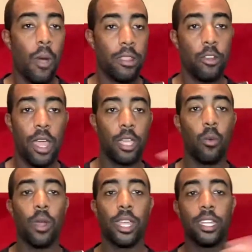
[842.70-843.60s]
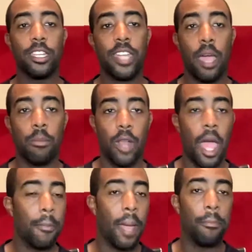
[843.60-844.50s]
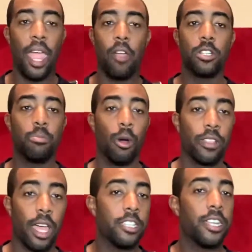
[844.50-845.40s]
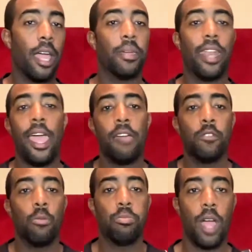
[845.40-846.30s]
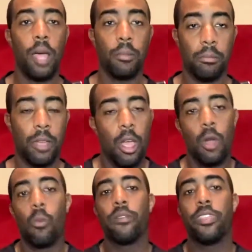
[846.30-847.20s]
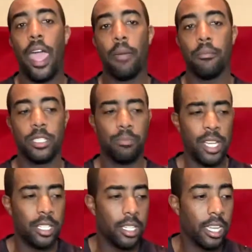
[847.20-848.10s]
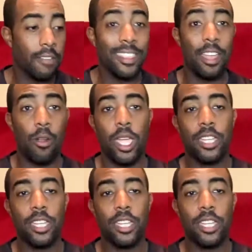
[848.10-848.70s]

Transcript: or not you want to get the jab or not. My parents both got the jab, and I have no problem with that, especially given their age.